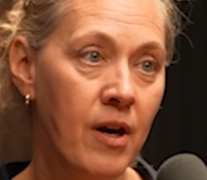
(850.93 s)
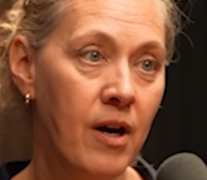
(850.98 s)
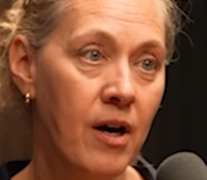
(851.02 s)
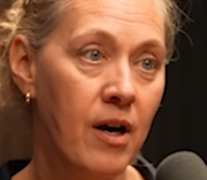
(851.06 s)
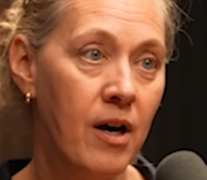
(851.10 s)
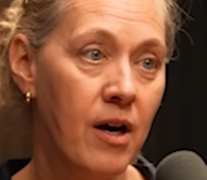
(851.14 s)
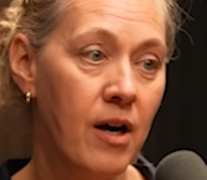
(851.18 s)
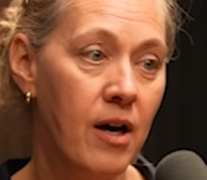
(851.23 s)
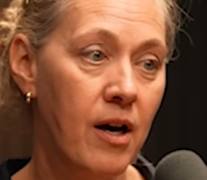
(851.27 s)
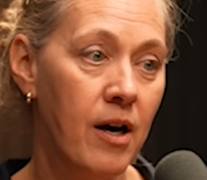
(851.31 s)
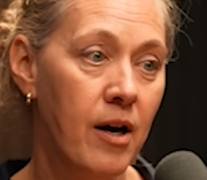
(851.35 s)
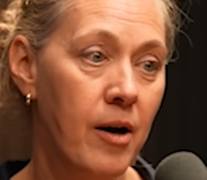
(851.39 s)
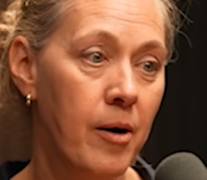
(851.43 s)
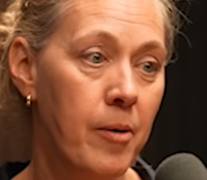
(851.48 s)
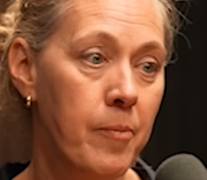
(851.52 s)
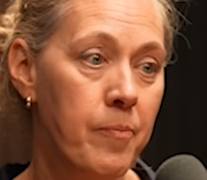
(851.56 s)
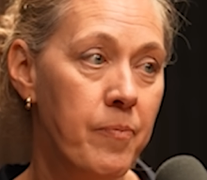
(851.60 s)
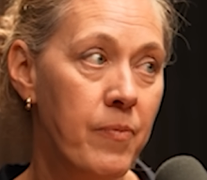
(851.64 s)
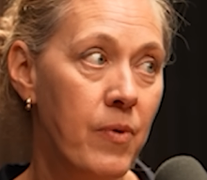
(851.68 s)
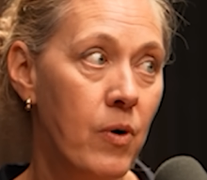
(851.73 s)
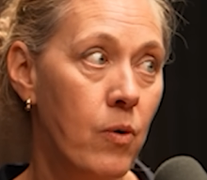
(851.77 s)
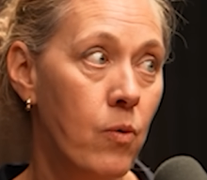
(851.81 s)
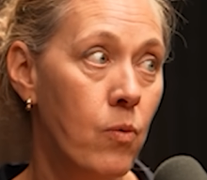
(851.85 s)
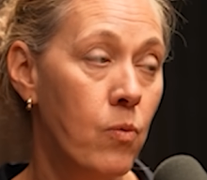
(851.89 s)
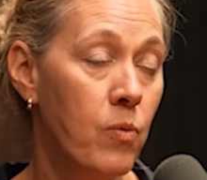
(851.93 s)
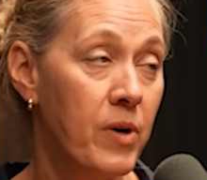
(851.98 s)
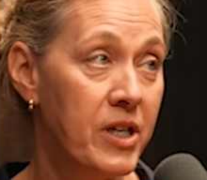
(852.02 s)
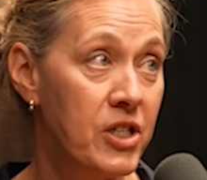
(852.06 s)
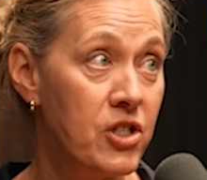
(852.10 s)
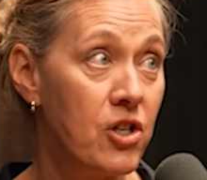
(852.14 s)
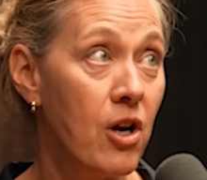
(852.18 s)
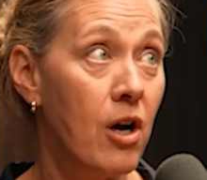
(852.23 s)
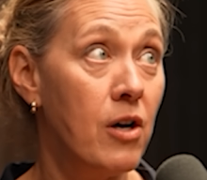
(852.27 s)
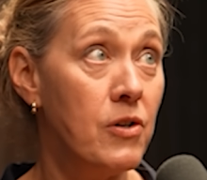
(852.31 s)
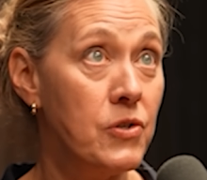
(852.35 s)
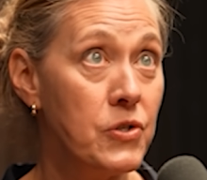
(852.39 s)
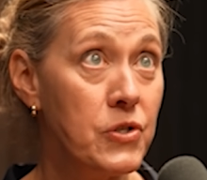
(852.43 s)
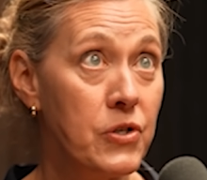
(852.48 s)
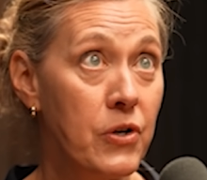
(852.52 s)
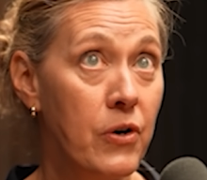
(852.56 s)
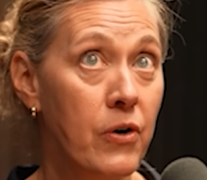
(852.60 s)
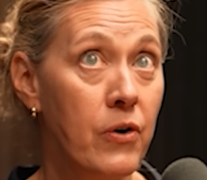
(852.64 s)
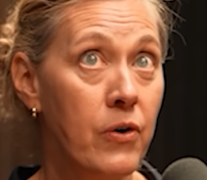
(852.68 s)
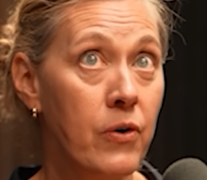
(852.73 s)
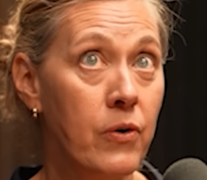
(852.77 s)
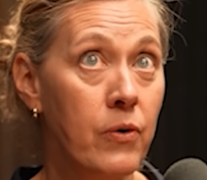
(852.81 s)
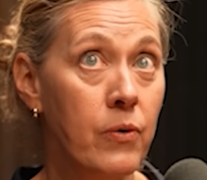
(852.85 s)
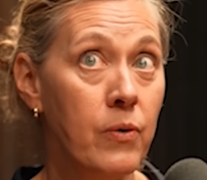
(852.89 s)
um, which
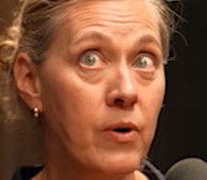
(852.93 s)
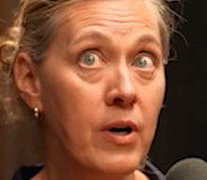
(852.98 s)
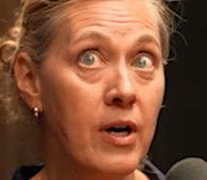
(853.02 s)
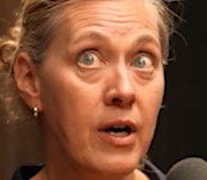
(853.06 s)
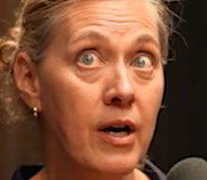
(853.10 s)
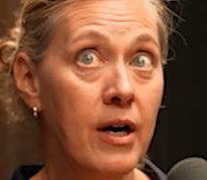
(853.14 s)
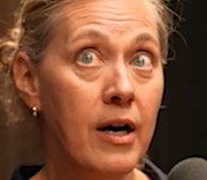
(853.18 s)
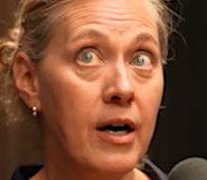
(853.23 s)
also